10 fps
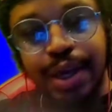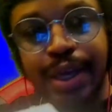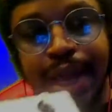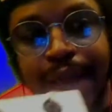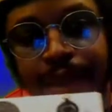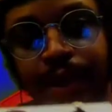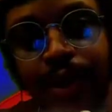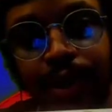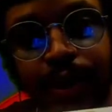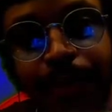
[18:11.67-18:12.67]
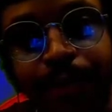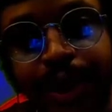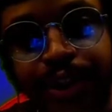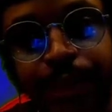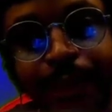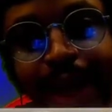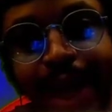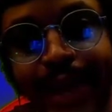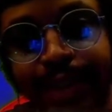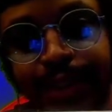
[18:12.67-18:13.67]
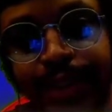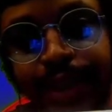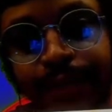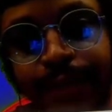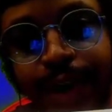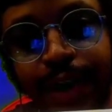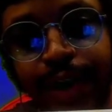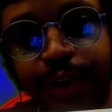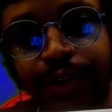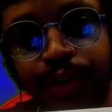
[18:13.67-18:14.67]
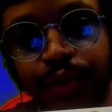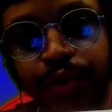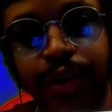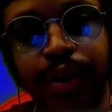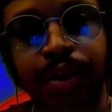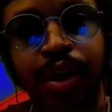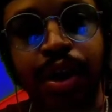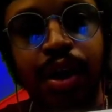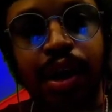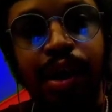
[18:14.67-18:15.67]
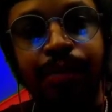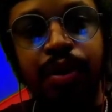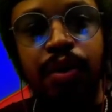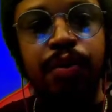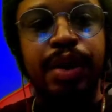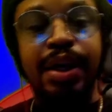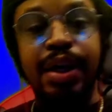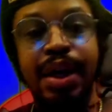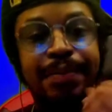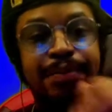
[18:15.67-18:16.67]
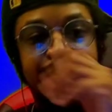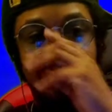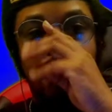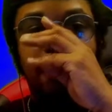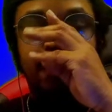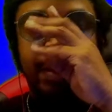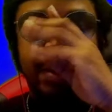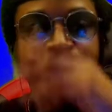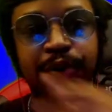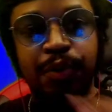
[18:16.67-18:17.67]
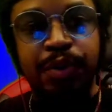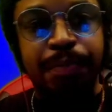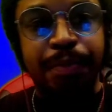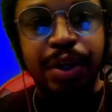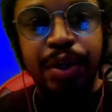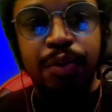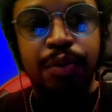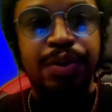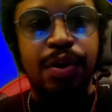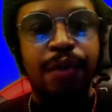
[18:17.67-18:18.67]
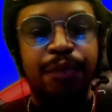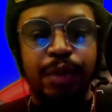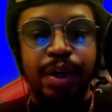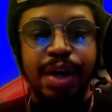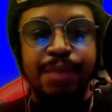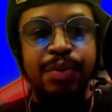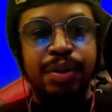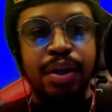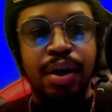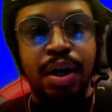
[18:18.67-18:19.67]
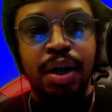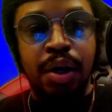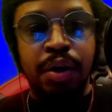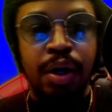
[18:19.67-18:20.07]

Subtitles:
It got the pressure pads and stuff right here, so you can upload, and it comes with software too, some pretty cool software. It comes with a